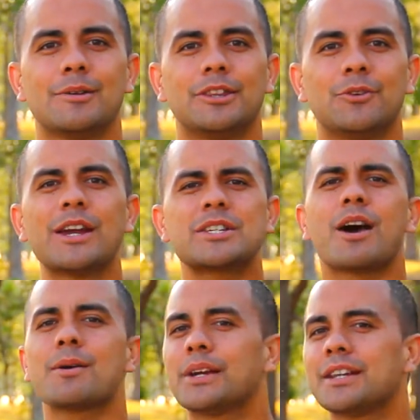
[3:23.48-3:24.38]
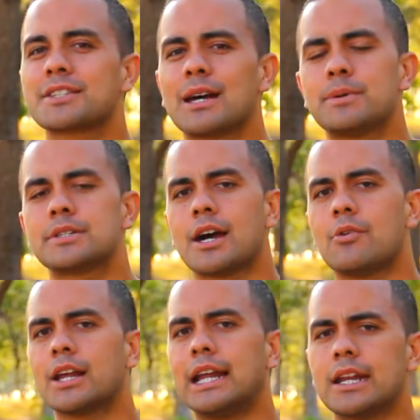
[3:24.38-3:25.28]
The reason why I bring this up is I
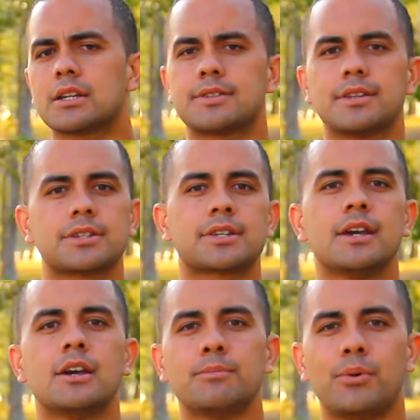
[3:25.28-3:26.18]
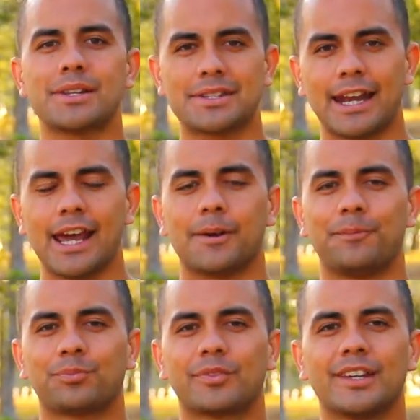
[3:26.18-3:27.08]
want to lead us to this point today,
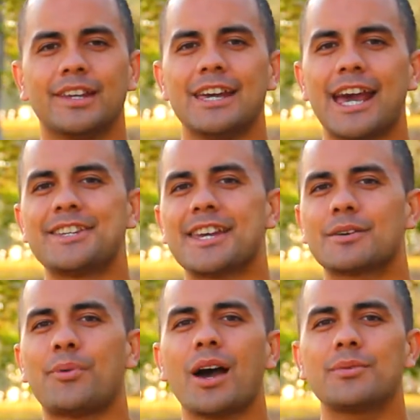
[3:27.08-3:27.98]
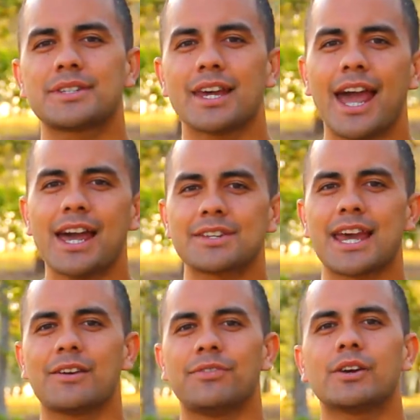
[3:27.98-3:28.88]
is that the Bible has
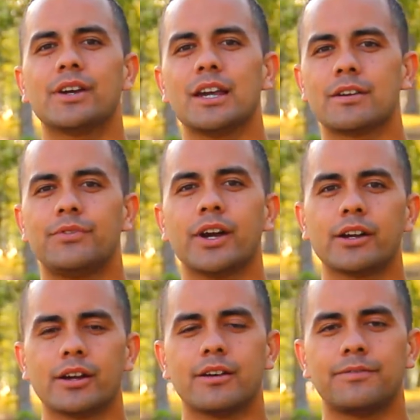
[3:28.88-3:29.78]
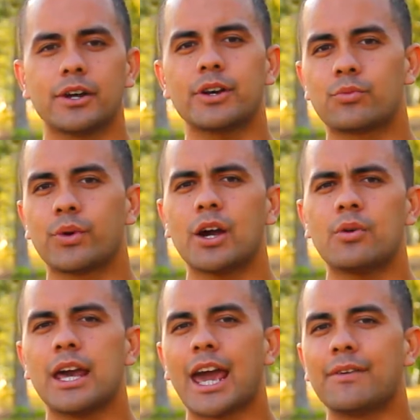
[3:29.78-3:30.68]
a very real,
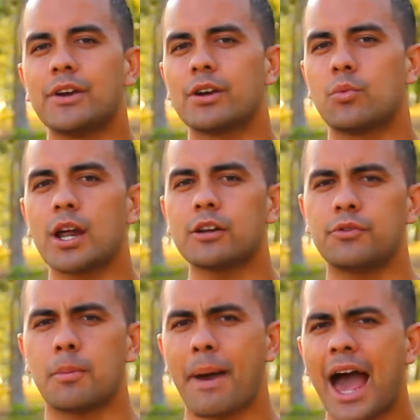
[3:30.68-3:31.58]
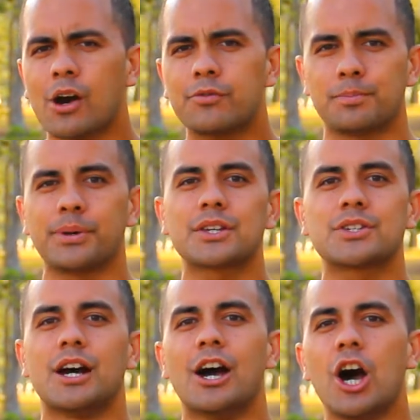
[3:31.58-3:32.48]
a very wonderful, powerful
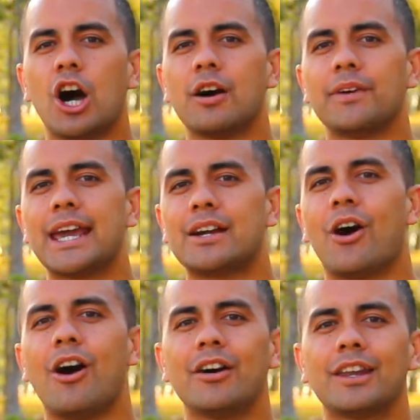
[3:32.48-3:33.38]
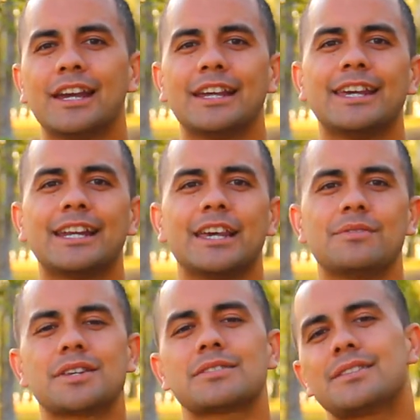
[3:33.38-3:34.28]
picture of a God that
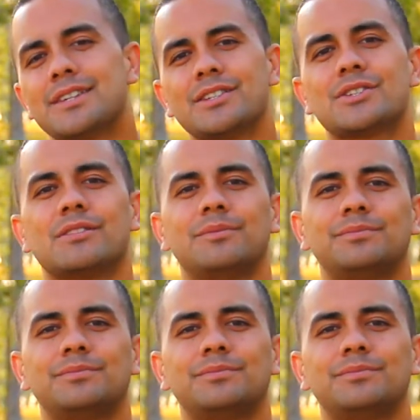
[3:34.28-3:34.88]
gives us attention.